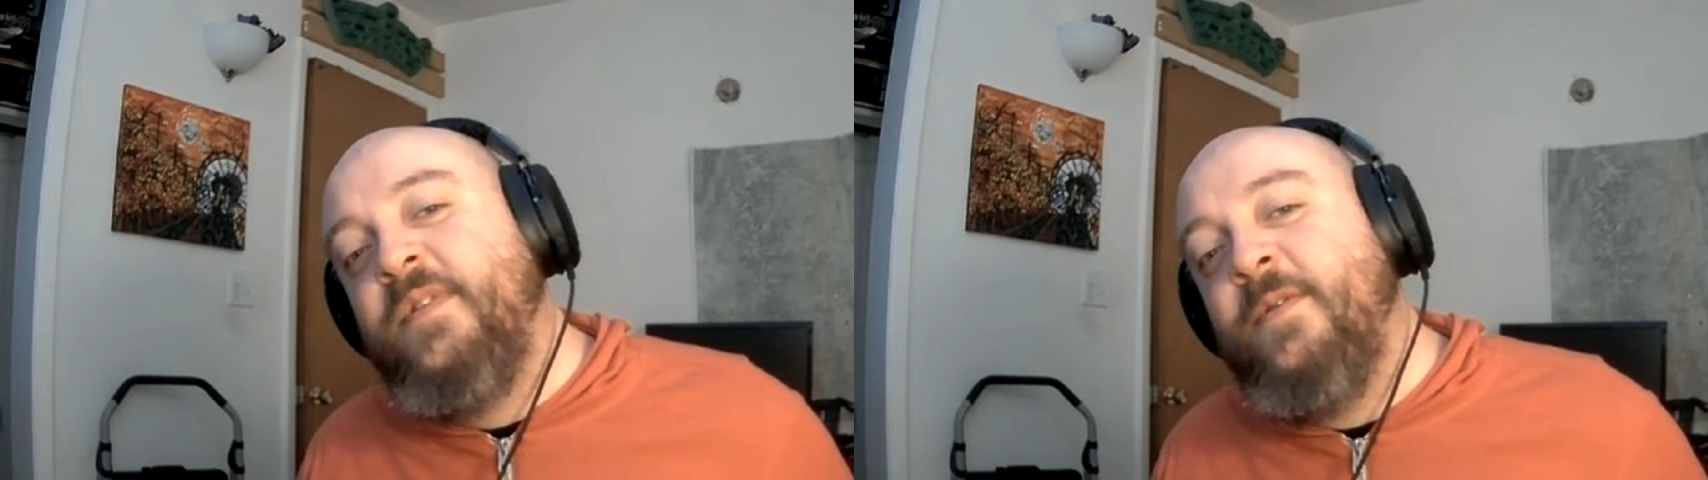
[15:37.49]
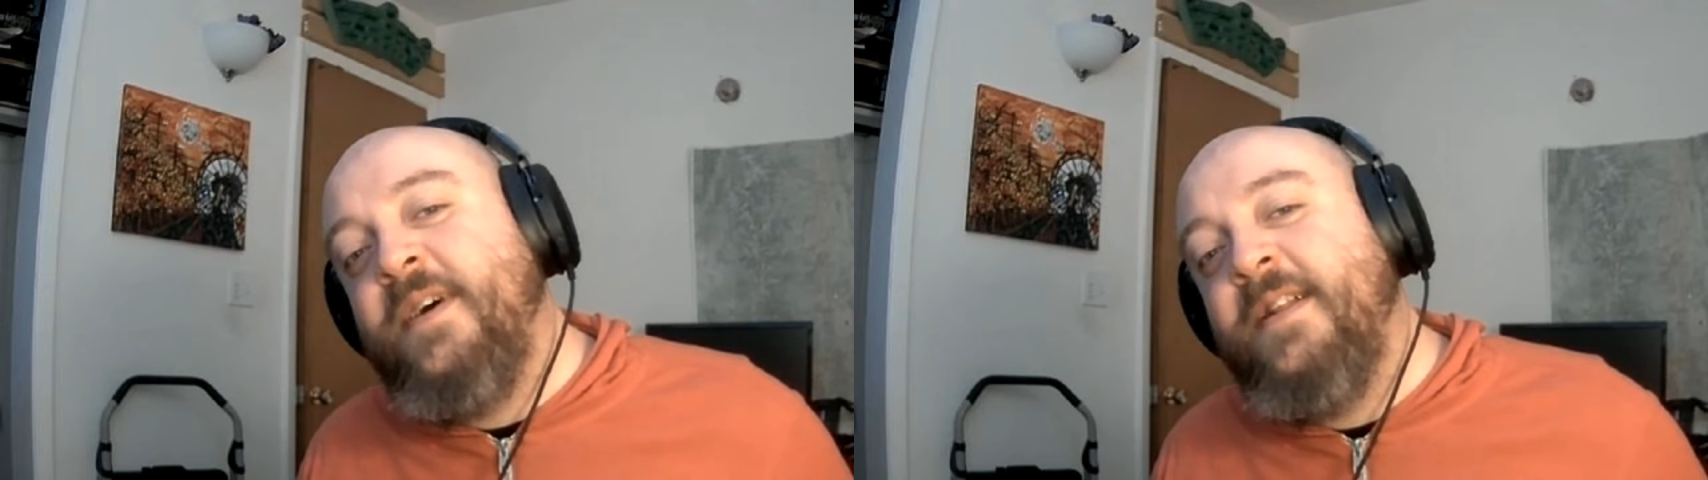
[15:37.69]

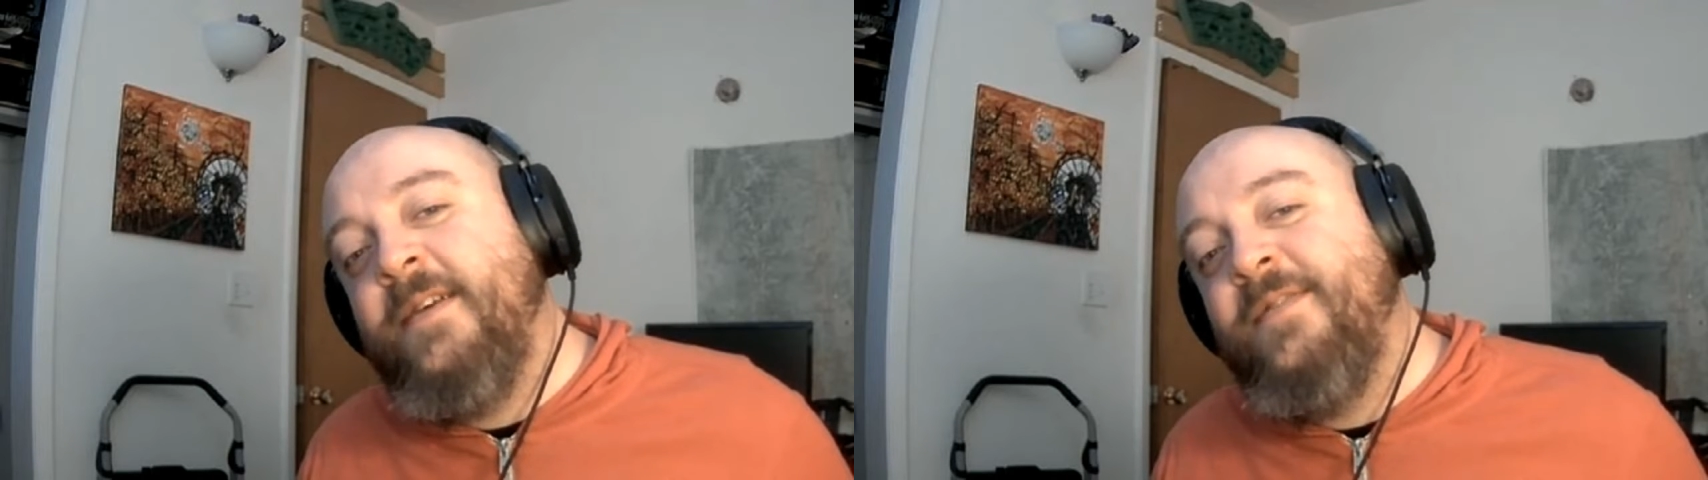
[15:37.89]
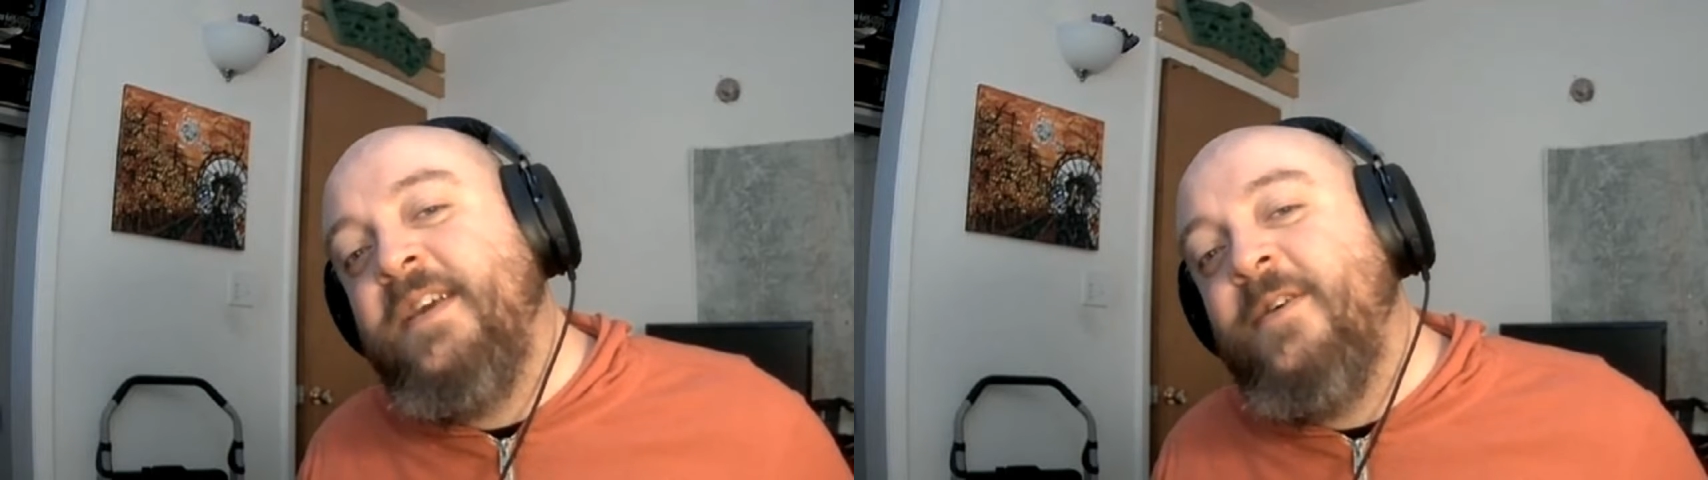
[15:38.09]
do I
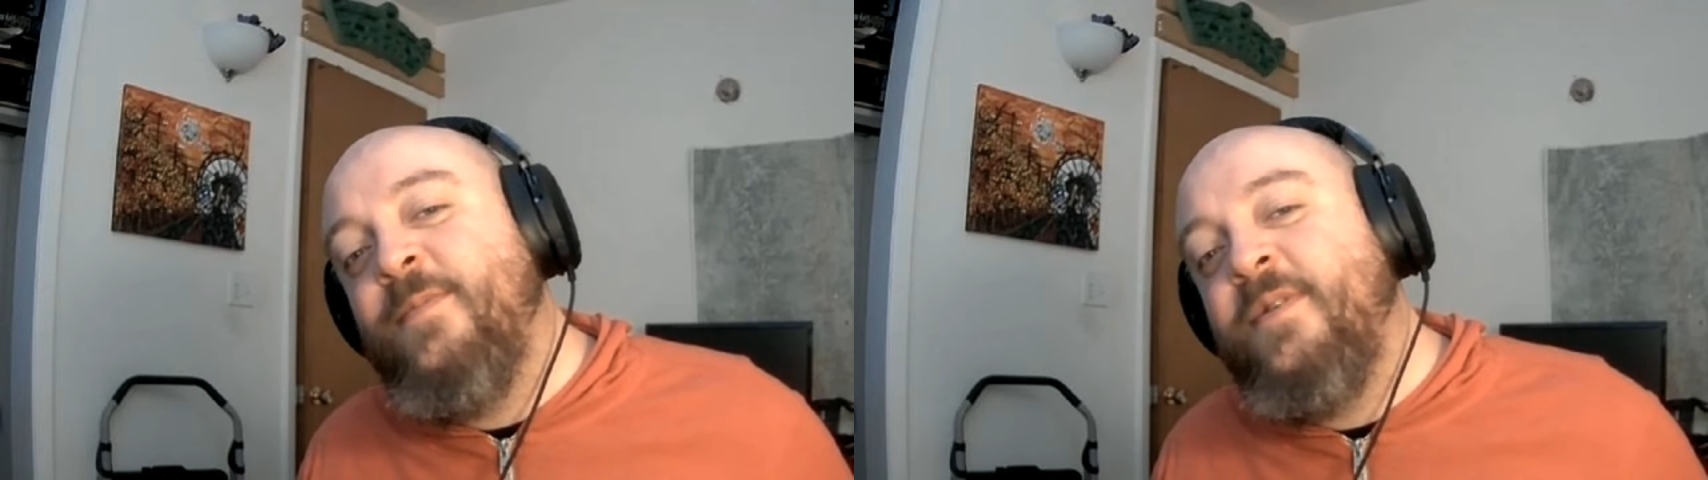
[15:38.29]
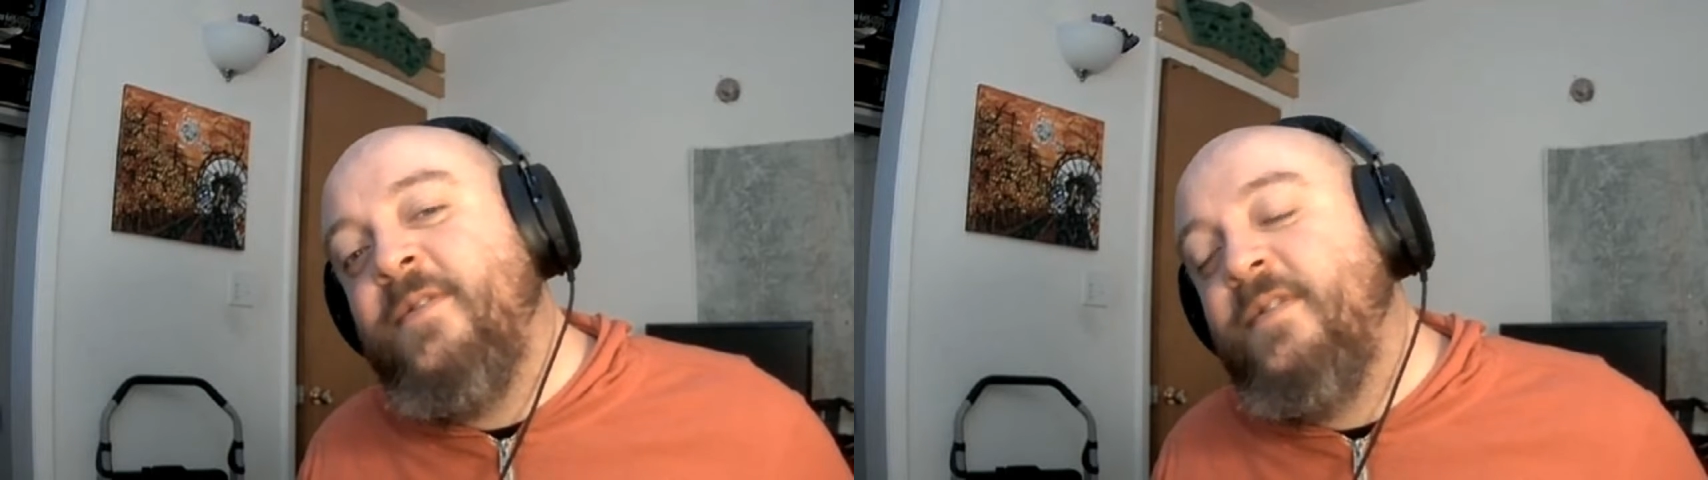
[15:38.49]
love
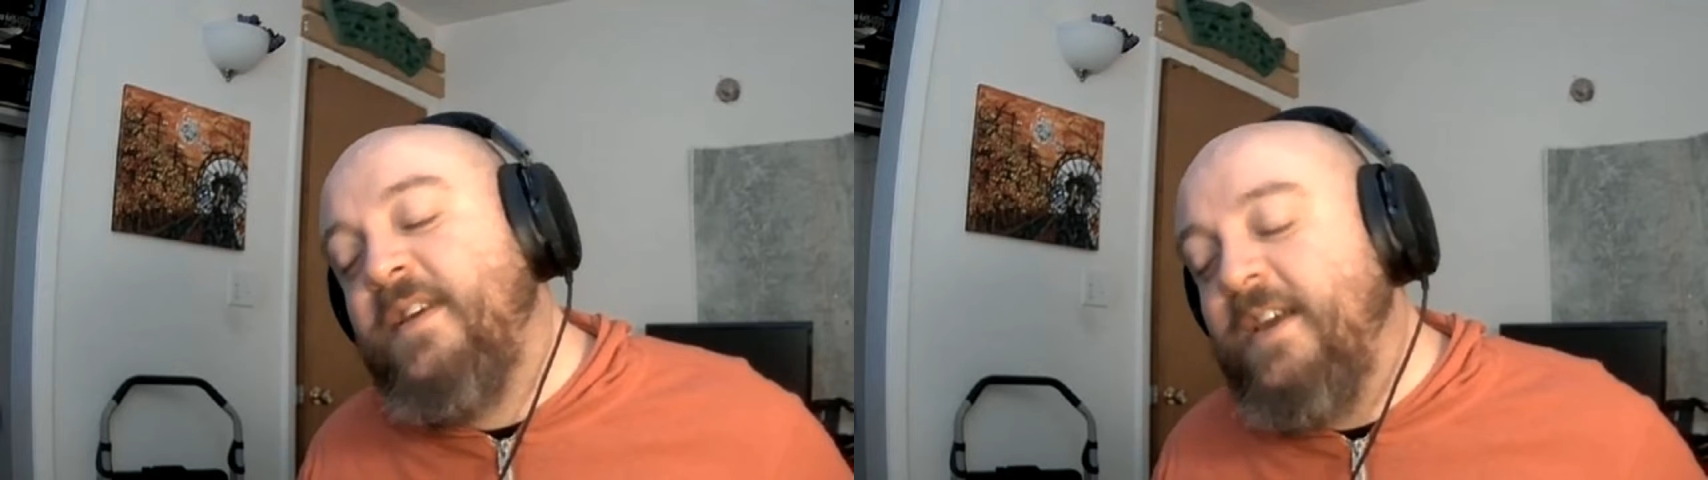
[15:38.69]
Guillermo,